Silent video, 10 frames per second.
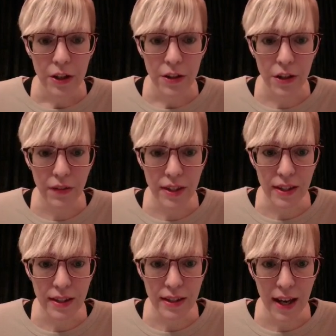
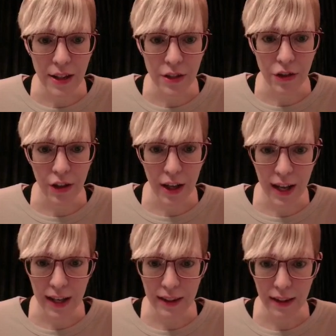services, extra,
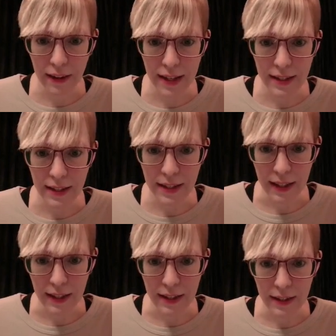and the last seen
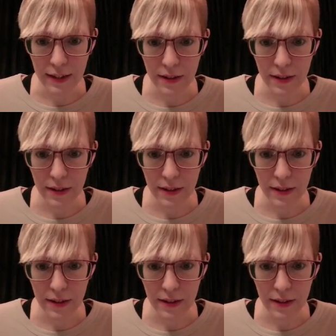date.